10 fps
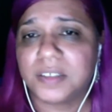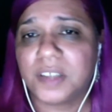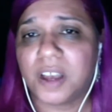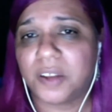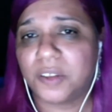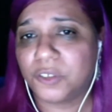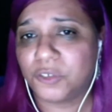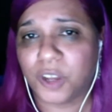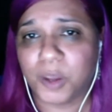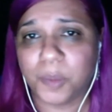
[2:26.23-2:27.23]
Donald
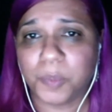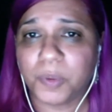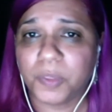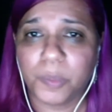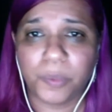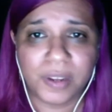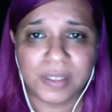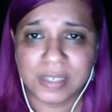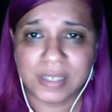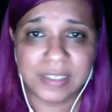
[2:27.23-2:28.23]
Trump the
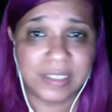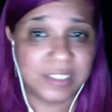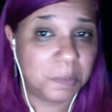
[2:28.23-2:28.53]
president is